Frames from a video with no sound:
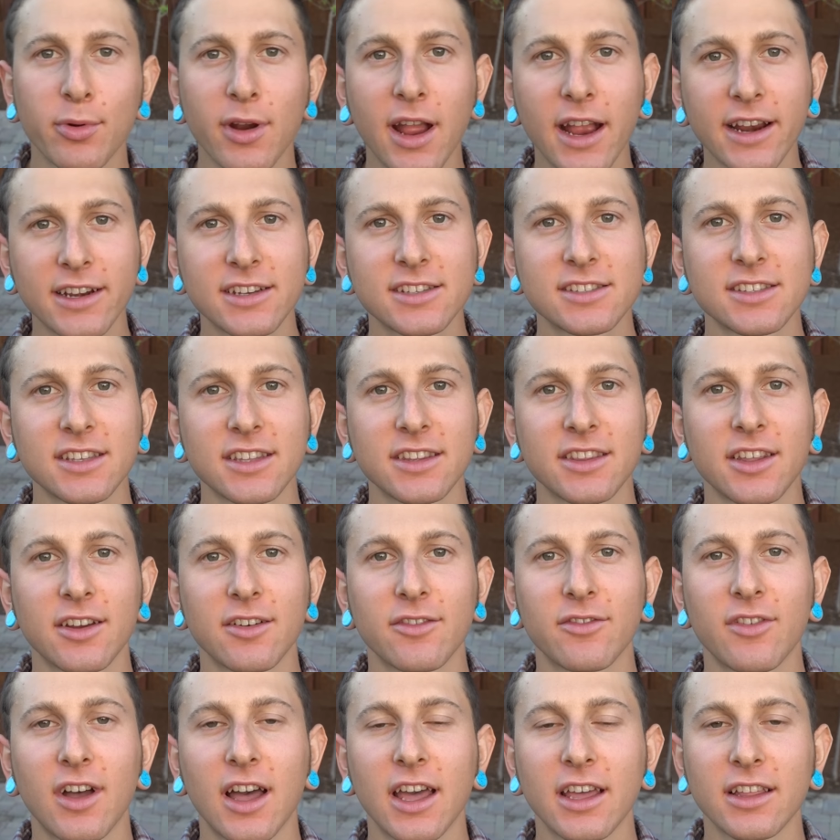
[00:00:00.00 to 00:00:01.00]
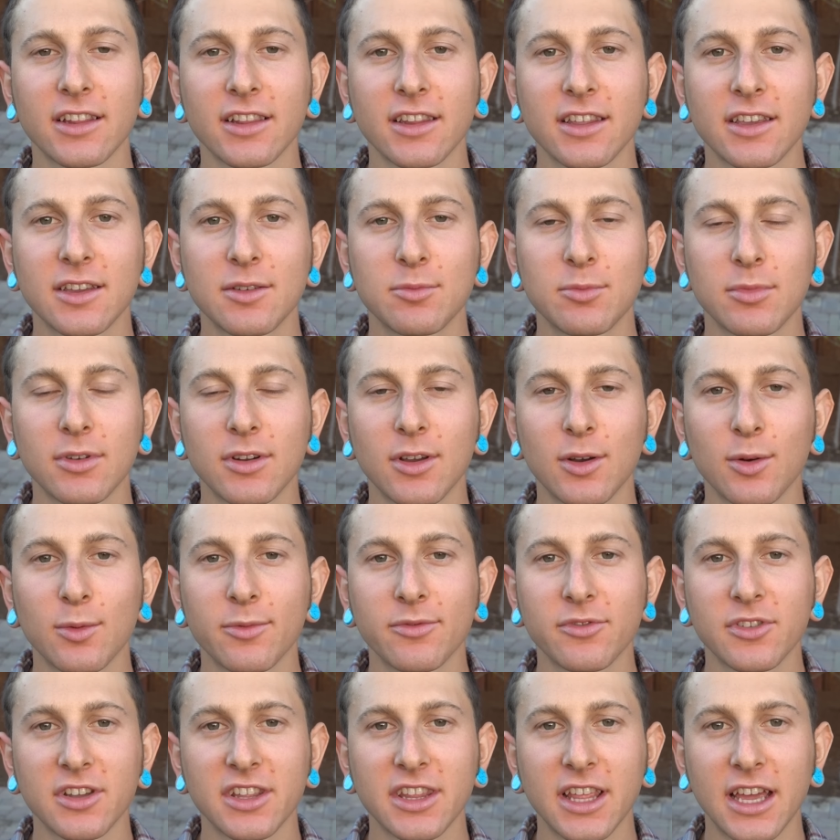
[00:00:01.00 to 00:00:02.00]
practicing their violin, but
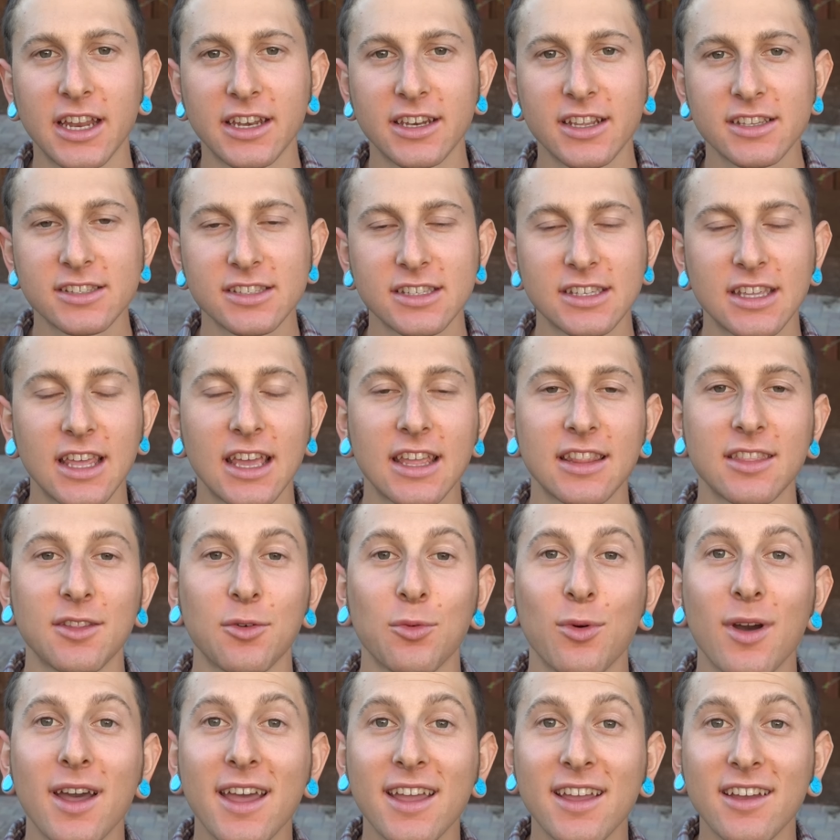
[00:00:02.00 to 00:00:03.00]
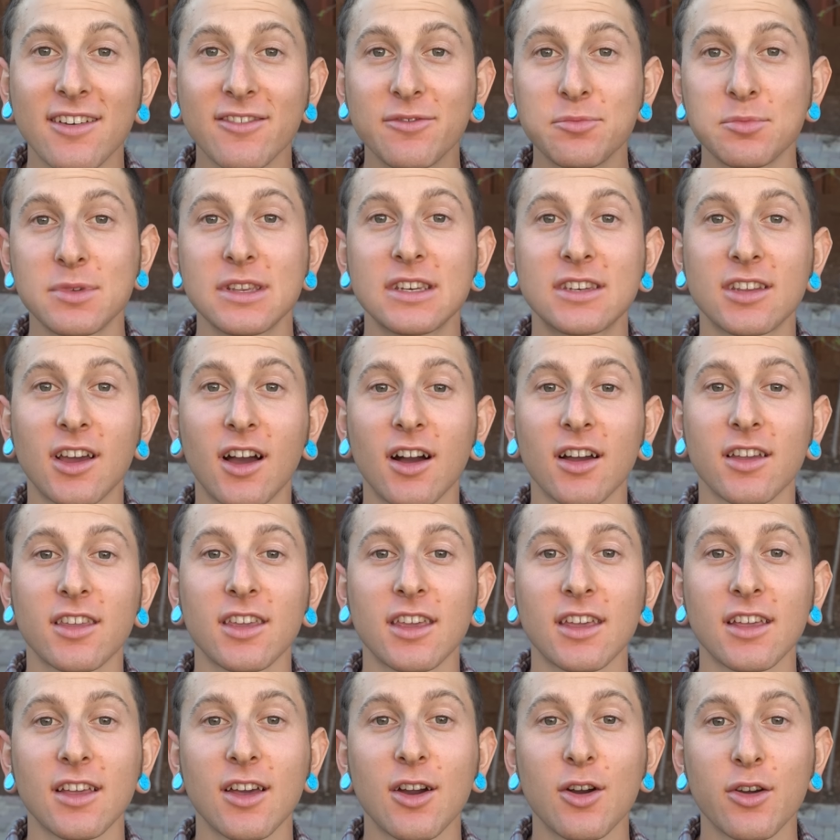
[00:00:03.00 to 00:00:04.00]
hopefully that doesn't get in the way of me
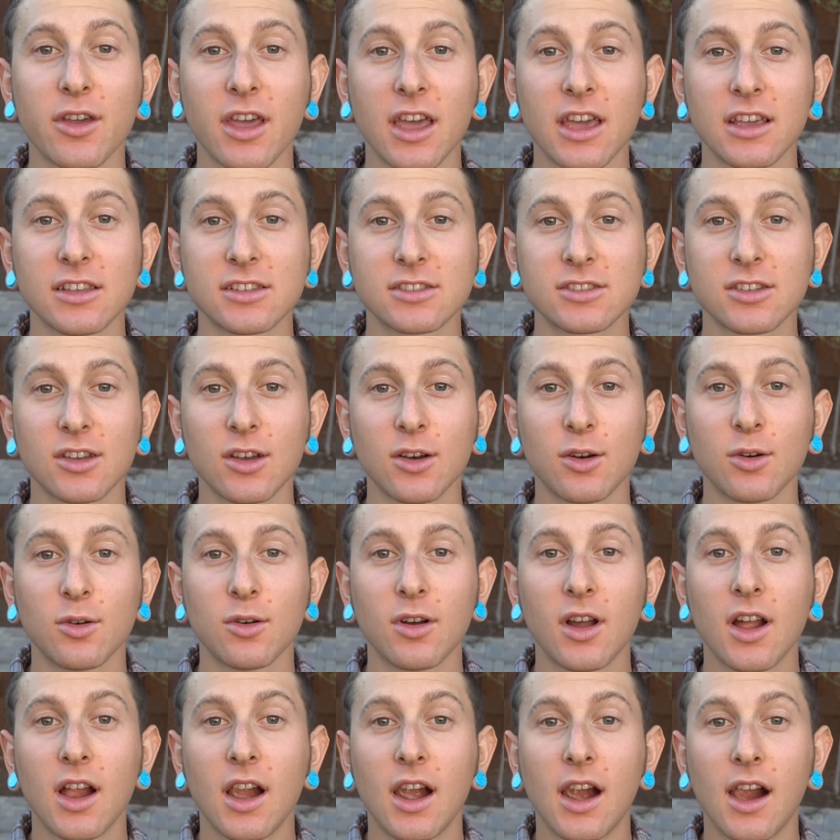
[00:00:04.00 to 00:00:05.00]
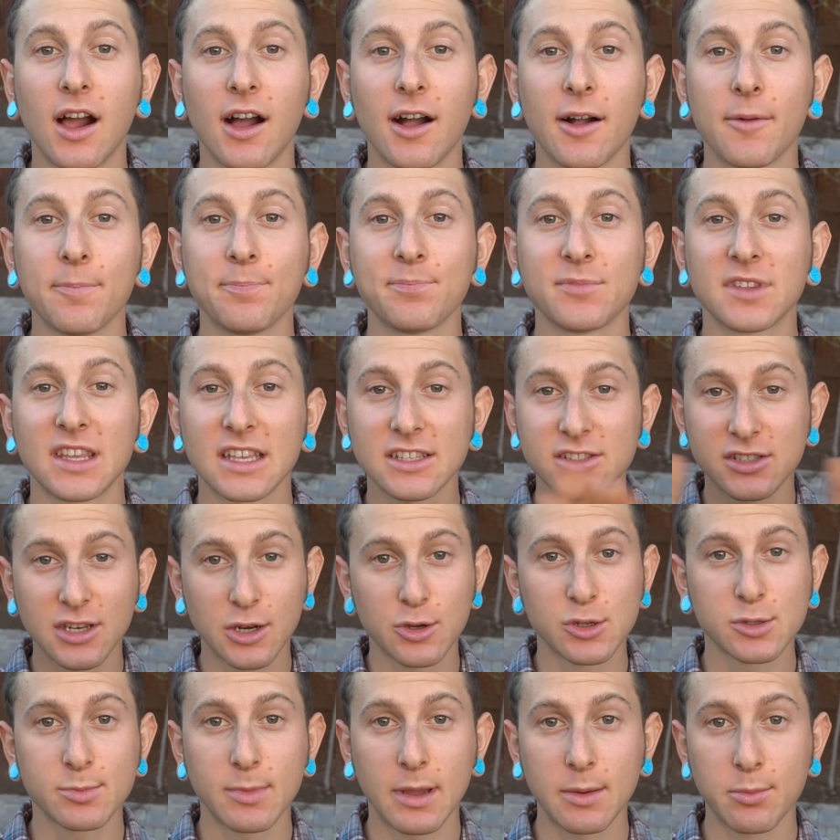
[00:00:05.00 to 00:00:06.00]
talking. Okay, so
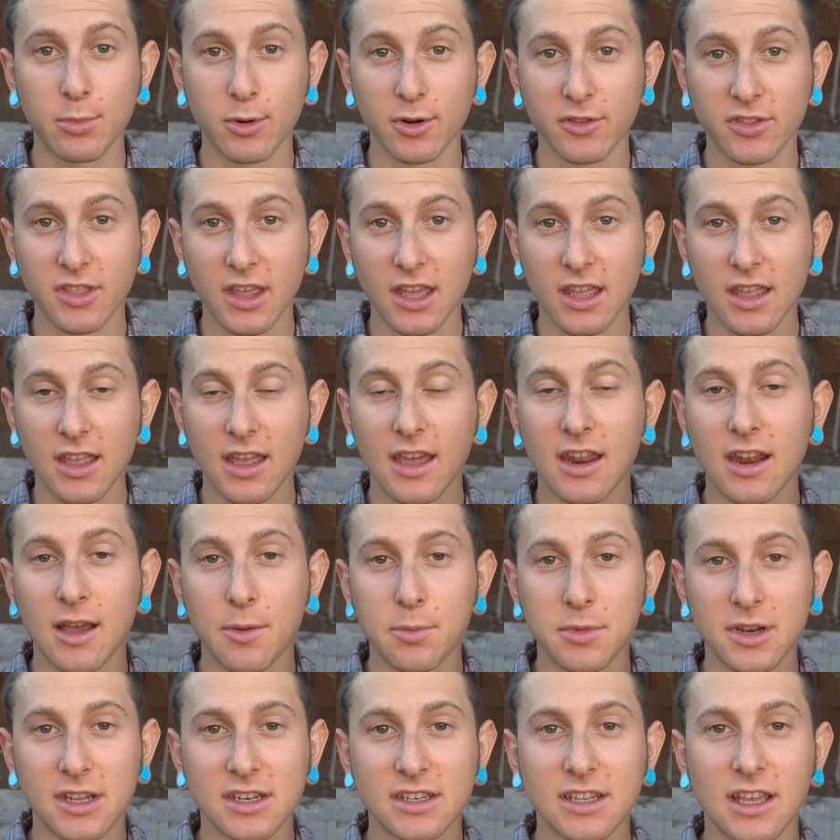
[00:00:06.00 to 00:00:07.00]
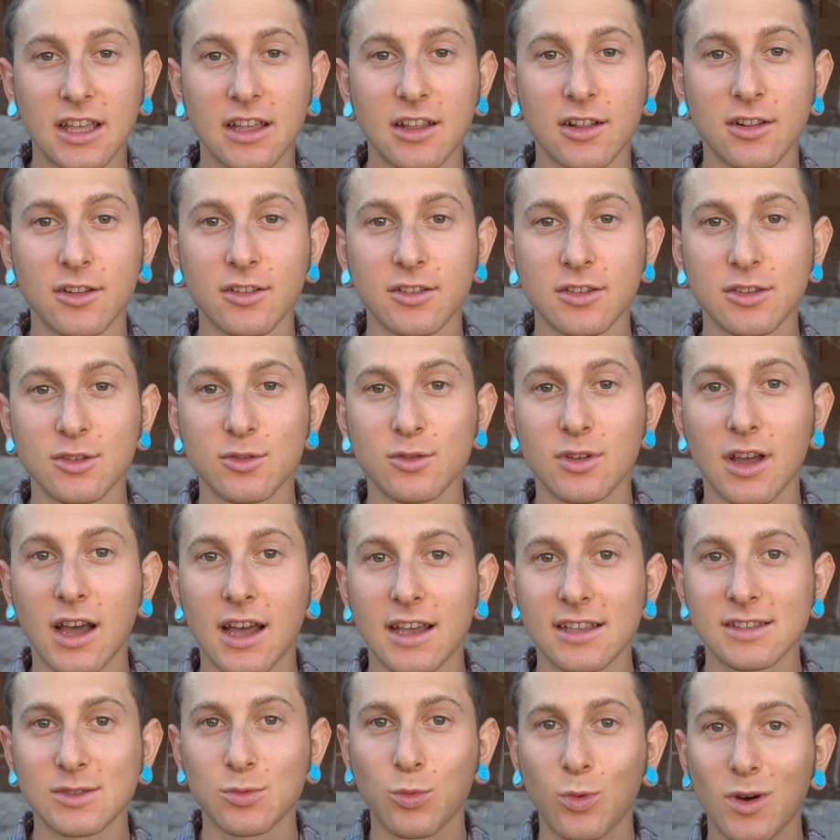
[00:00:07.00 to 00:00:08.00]
yesterday was my birthday and I'm gonna tell you
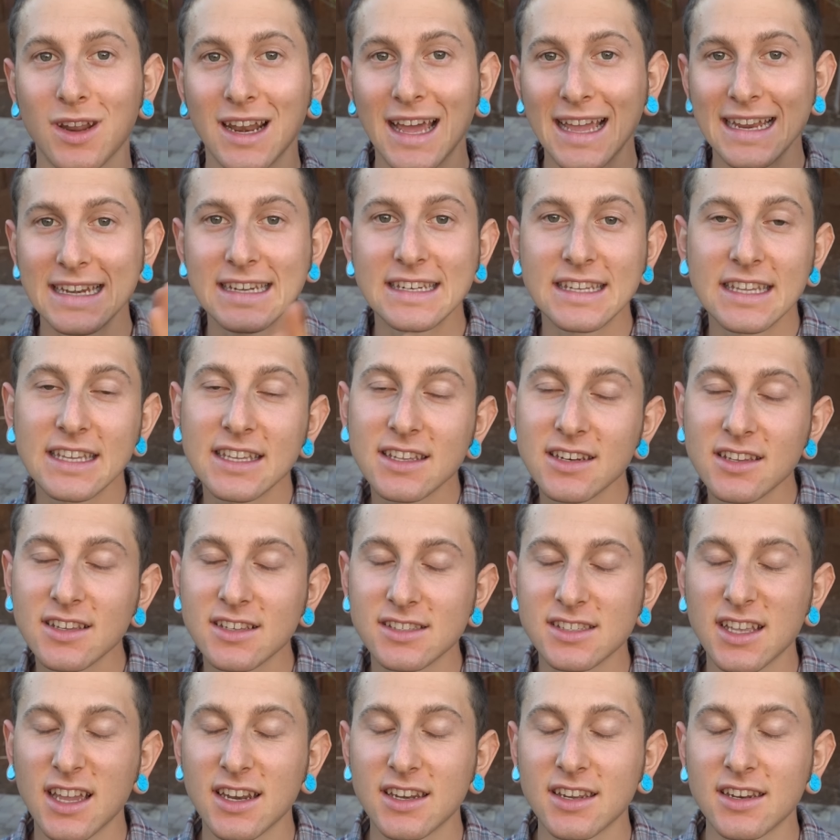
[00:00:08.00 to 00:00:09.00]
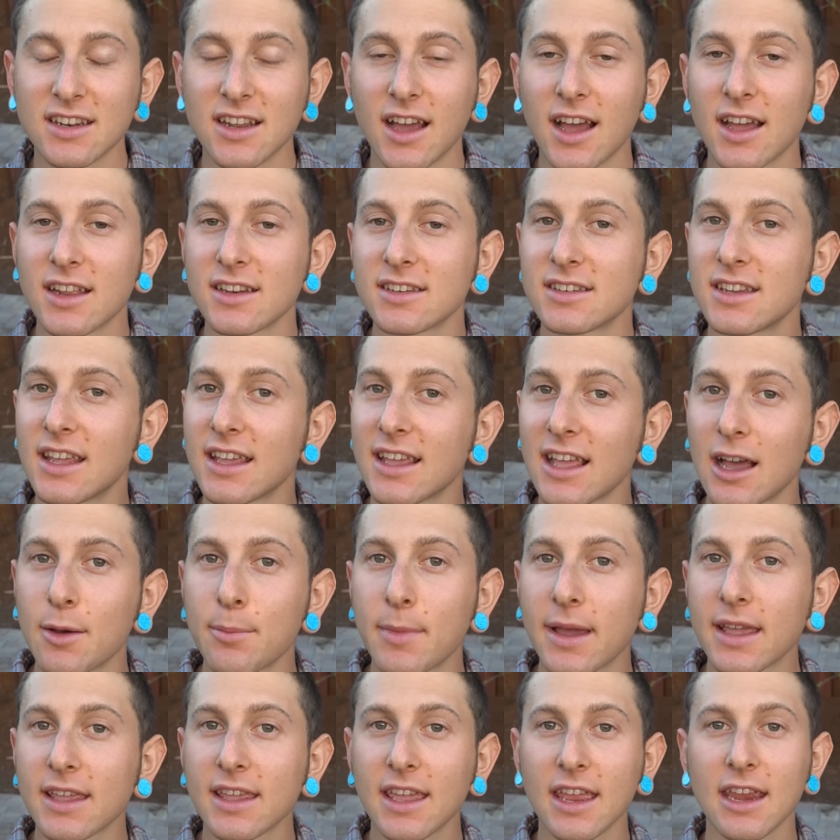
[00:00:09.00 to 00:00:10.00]
guys what I did because I did not take out
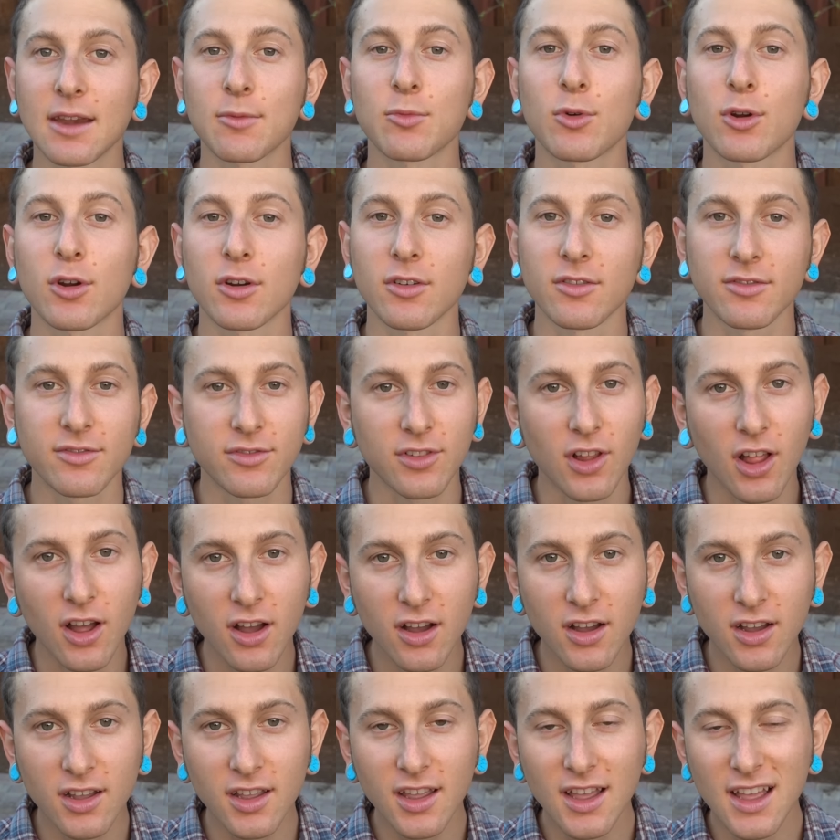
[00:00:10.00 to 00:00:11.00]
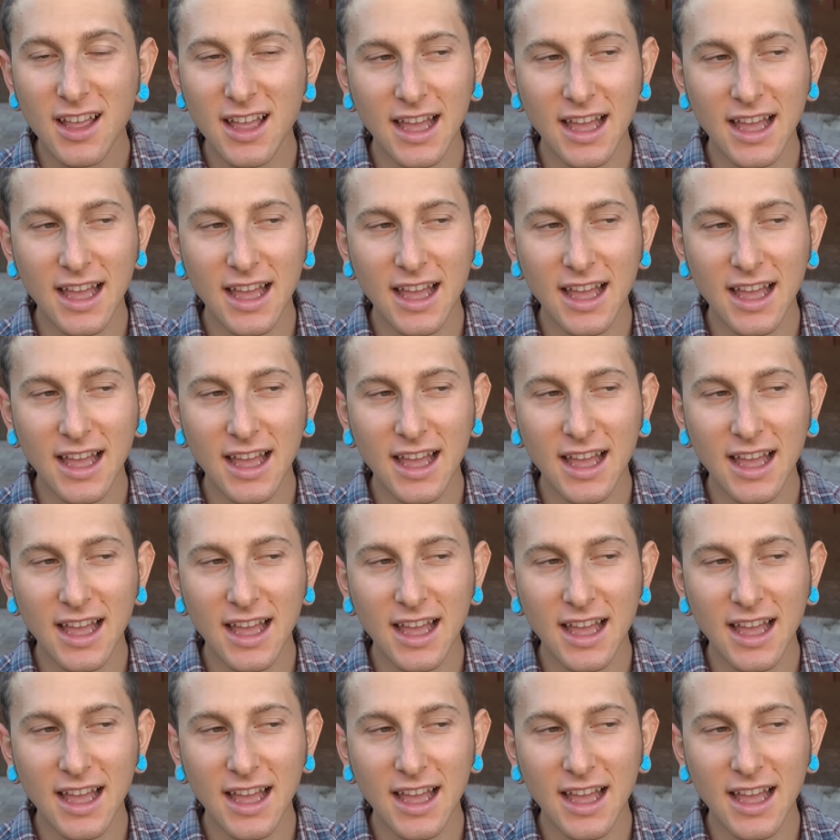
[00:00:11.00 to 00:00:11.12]
my camera or vlog.